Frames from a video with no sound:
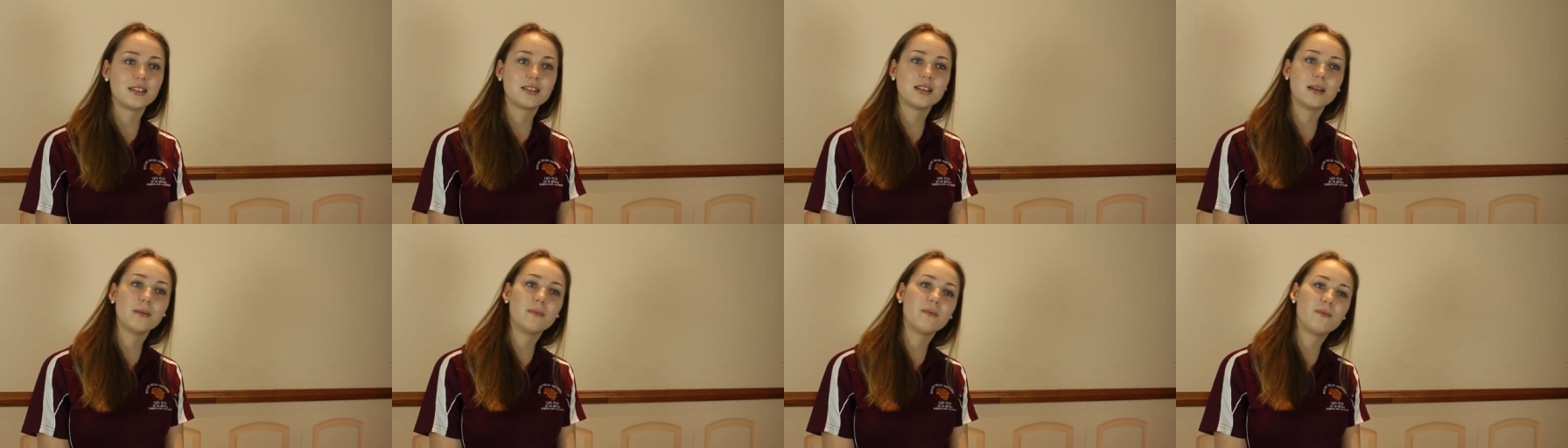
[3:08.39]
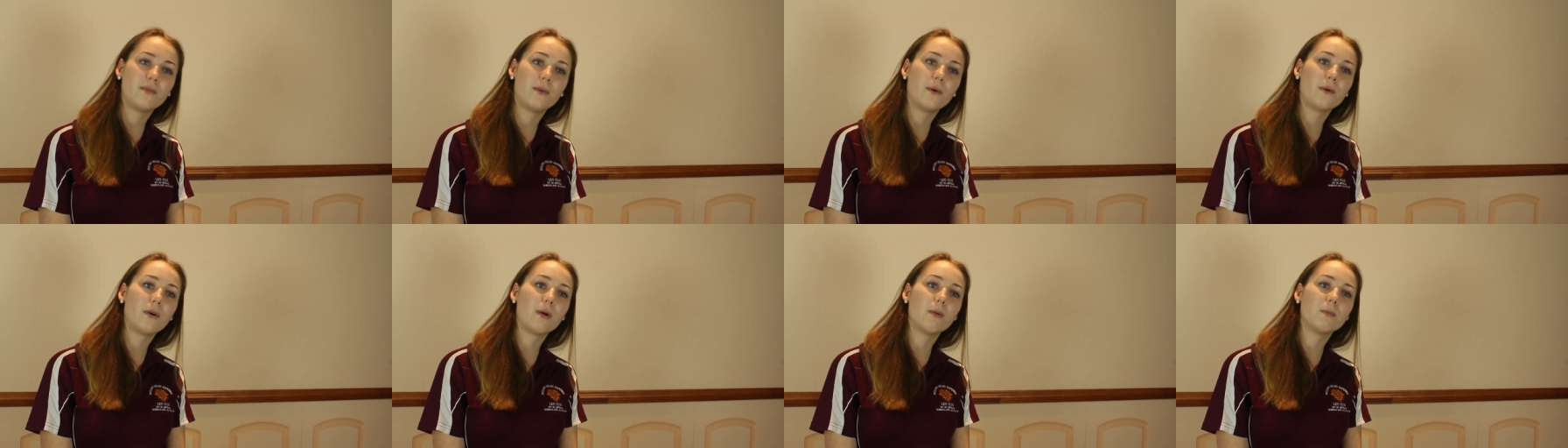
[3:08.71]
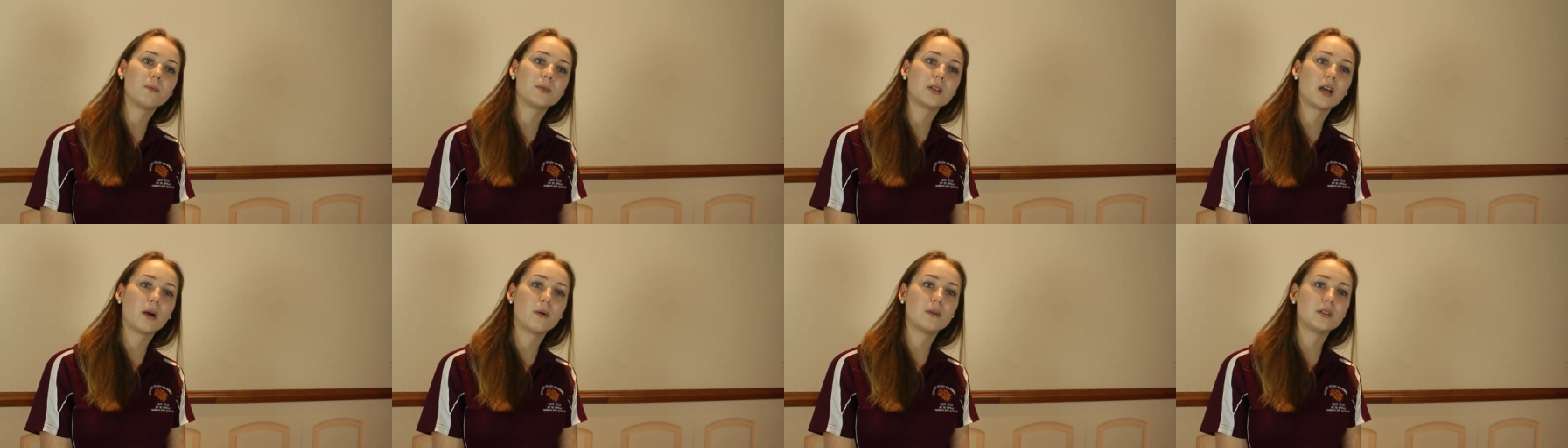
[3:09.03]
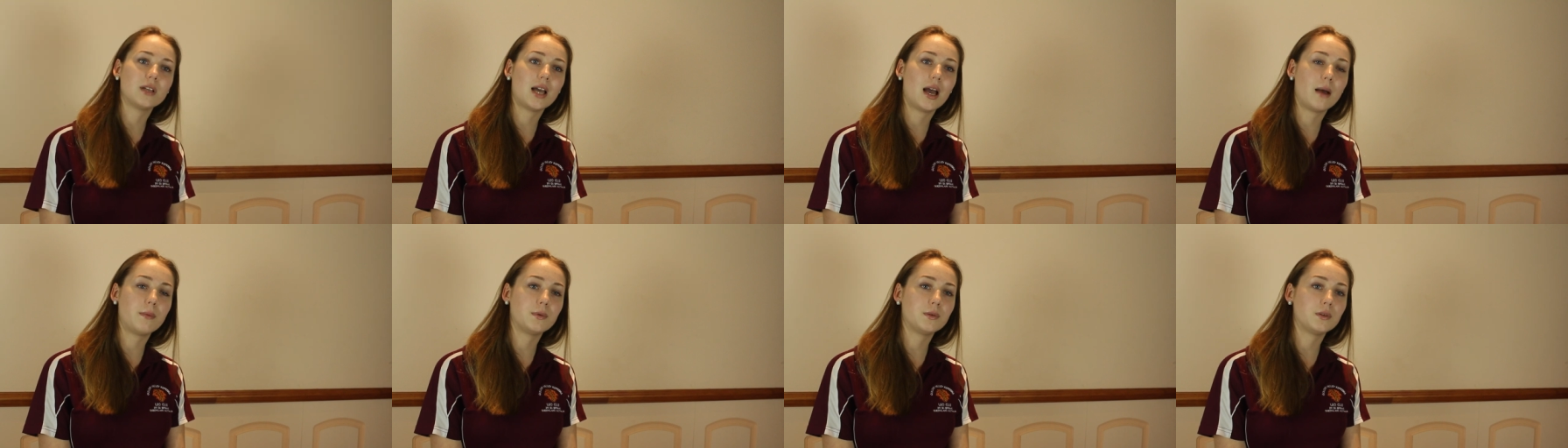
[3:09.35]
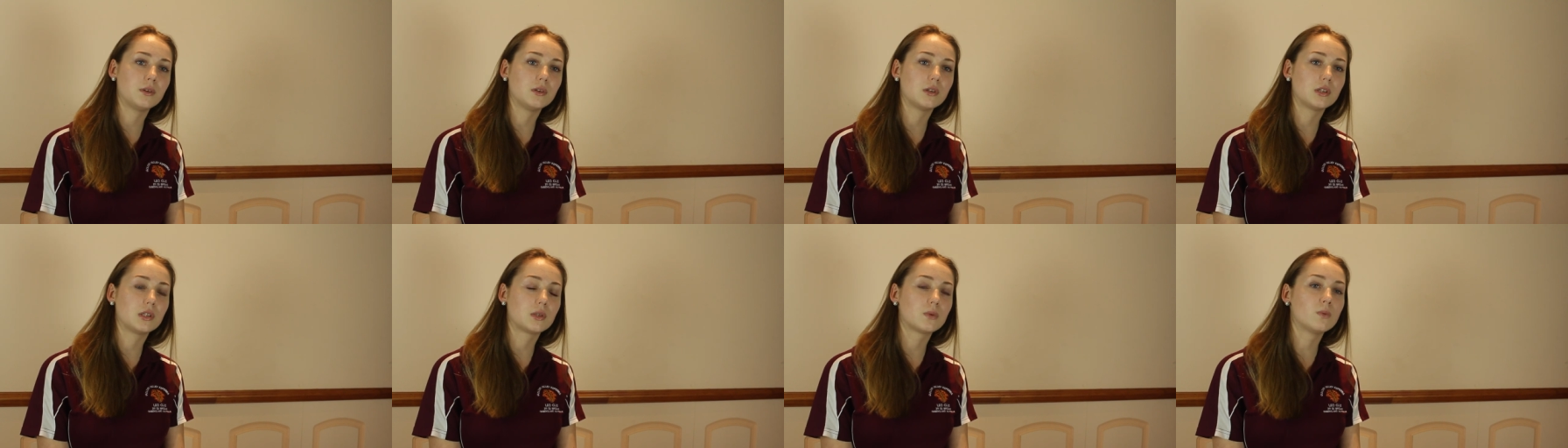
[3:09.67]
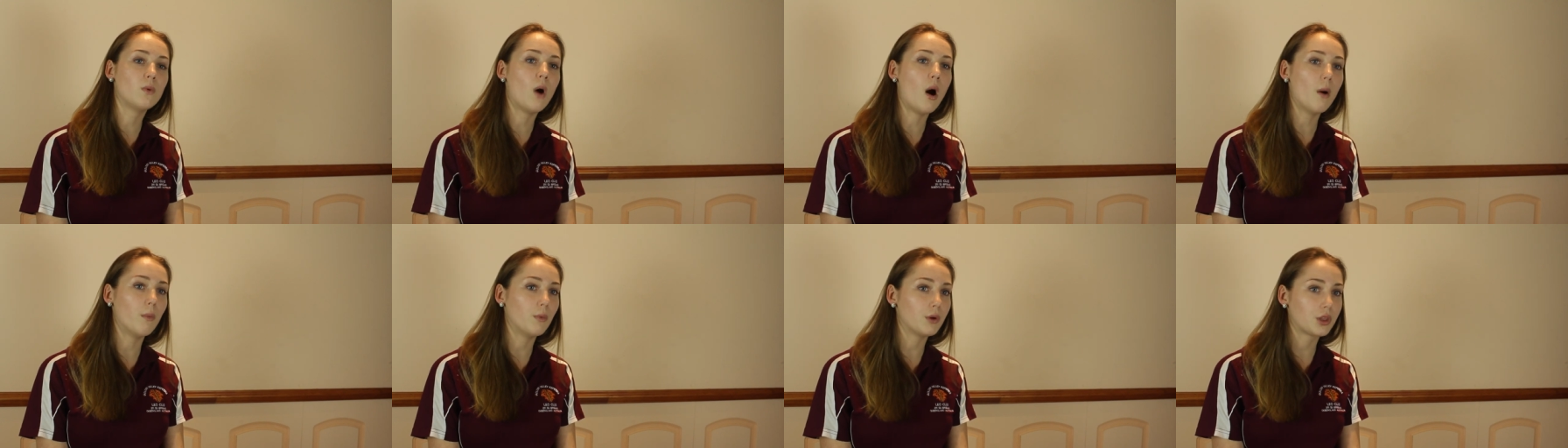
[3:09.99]
At some forums I was absolutely
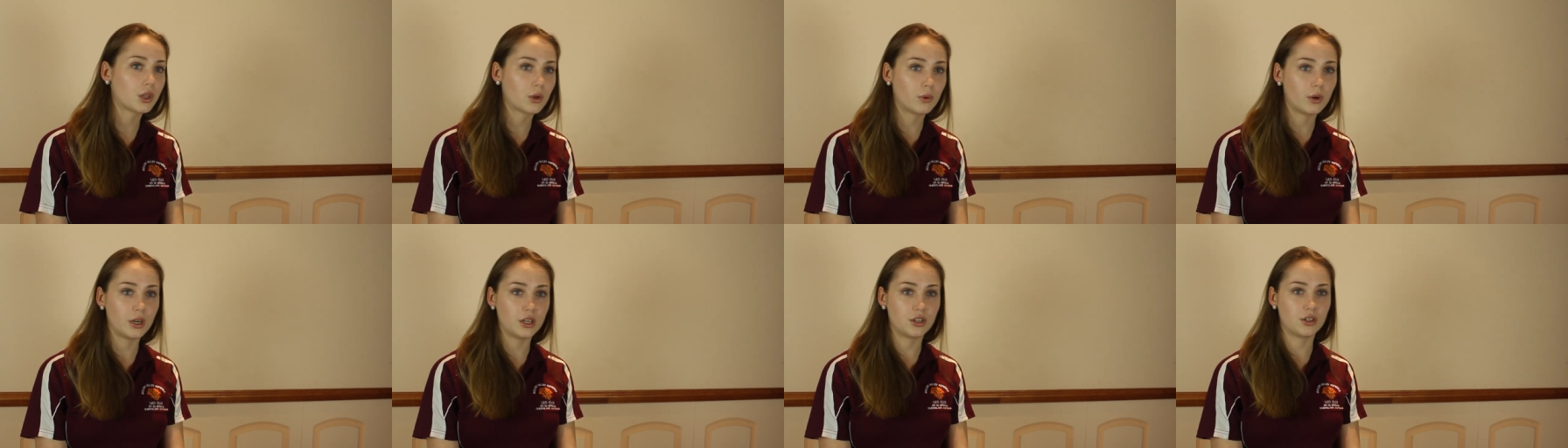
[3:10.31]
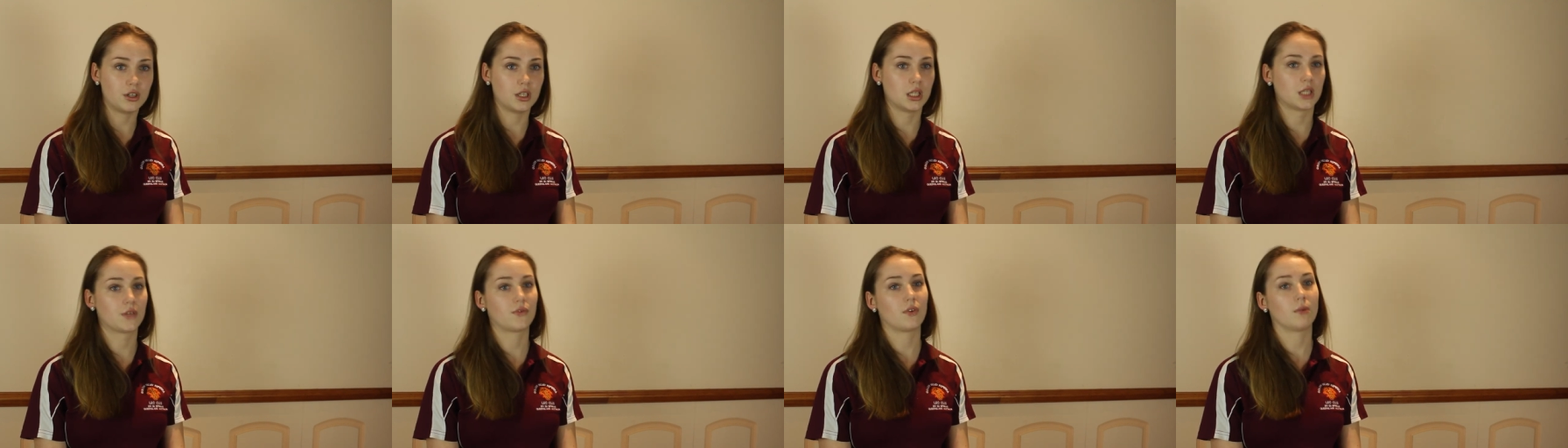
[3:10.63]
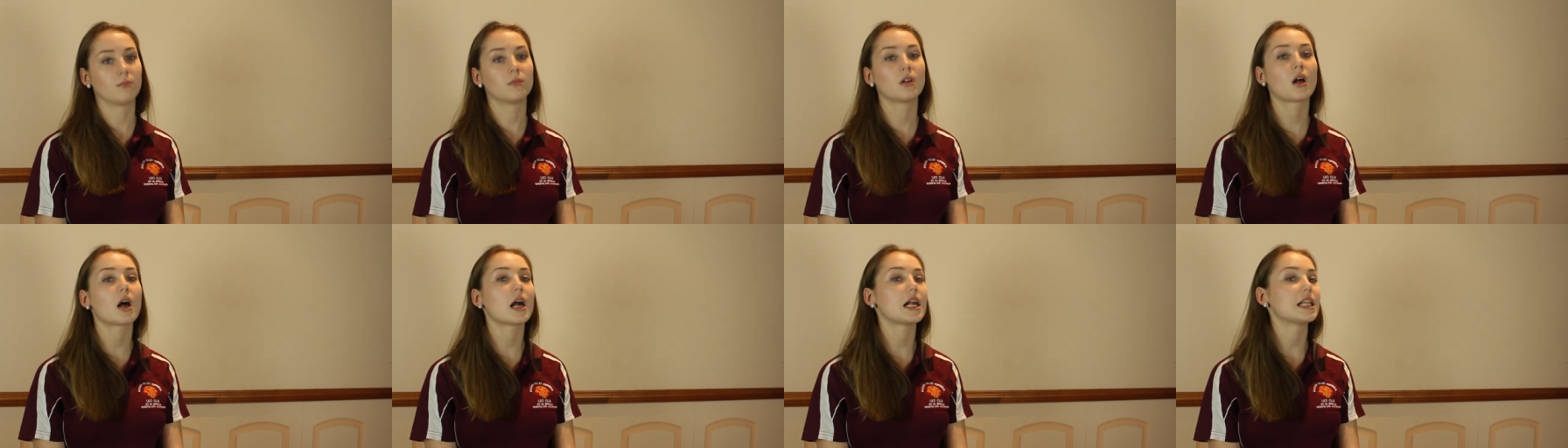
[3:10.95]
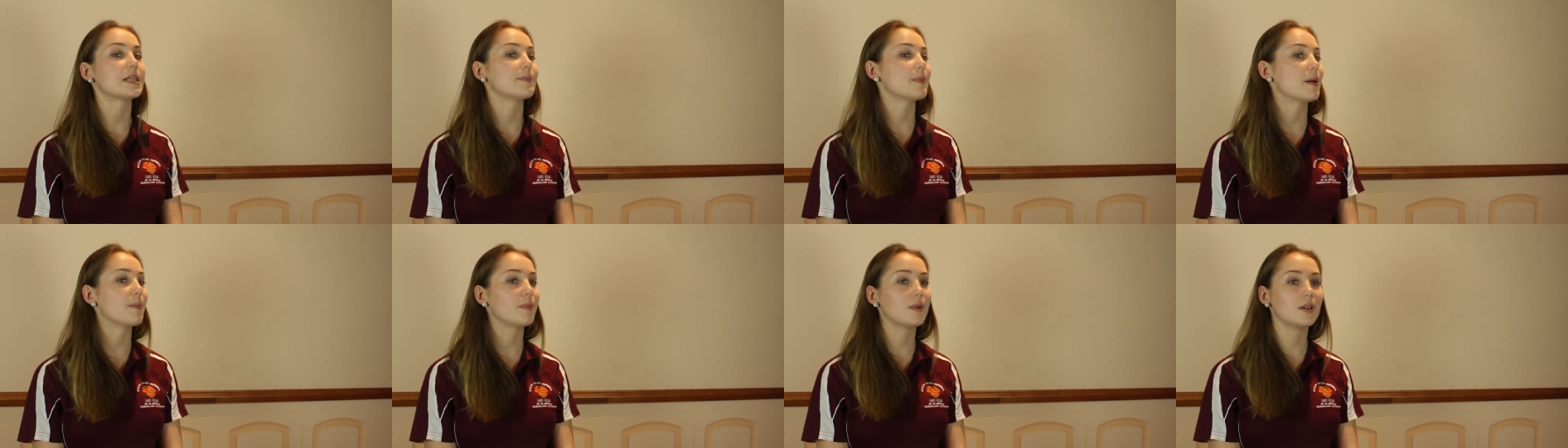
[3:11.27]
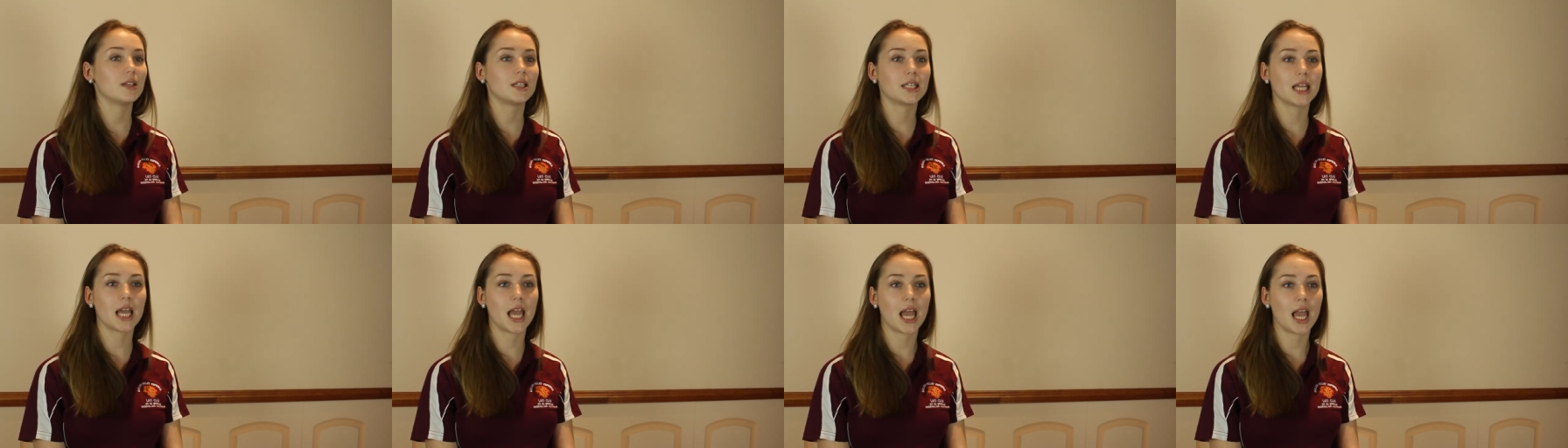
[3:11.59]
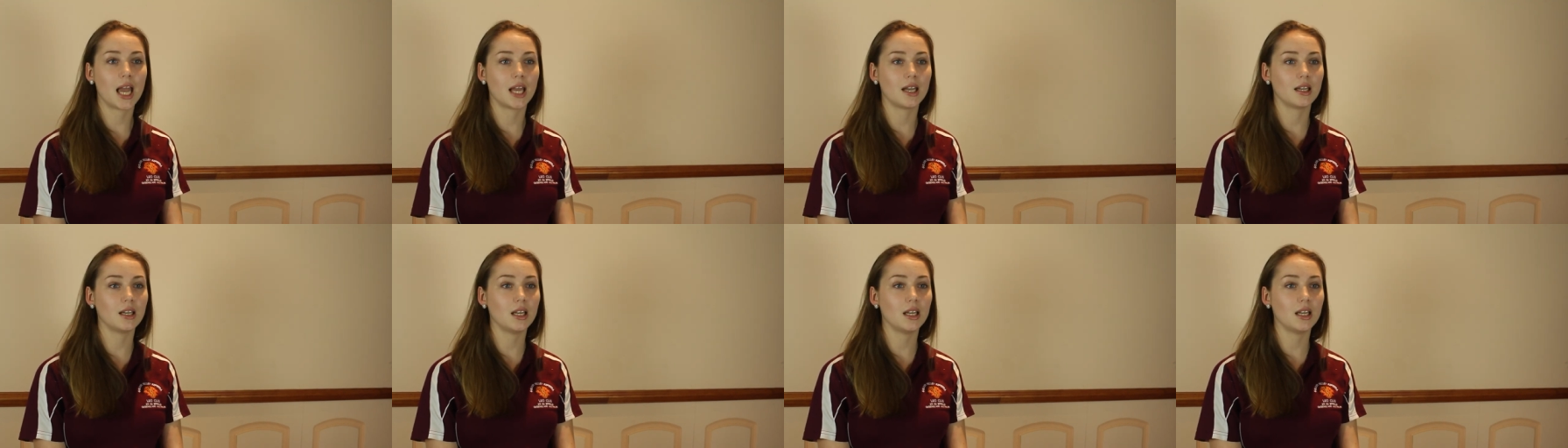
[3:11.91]
swamped with questions from Lions members,